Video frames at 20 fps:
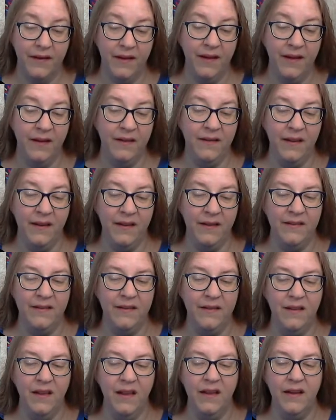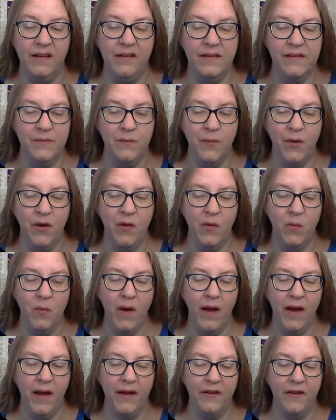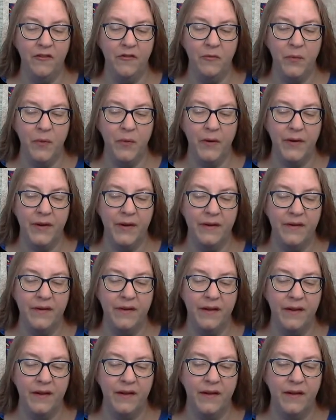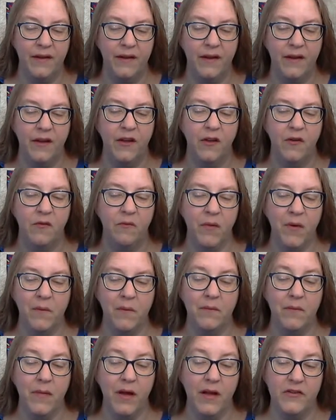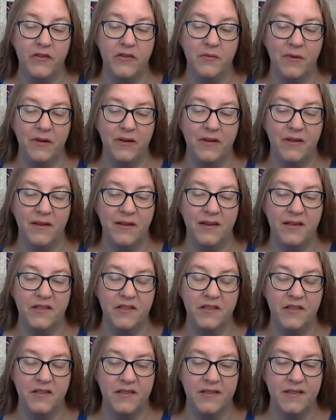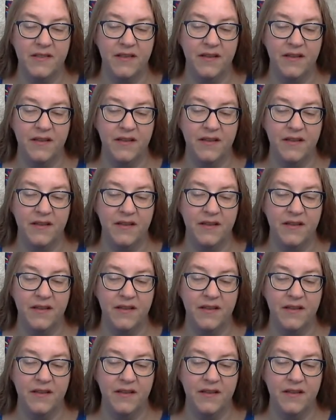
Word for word: and tasted like a small wine of Burgundy, but much more delicious.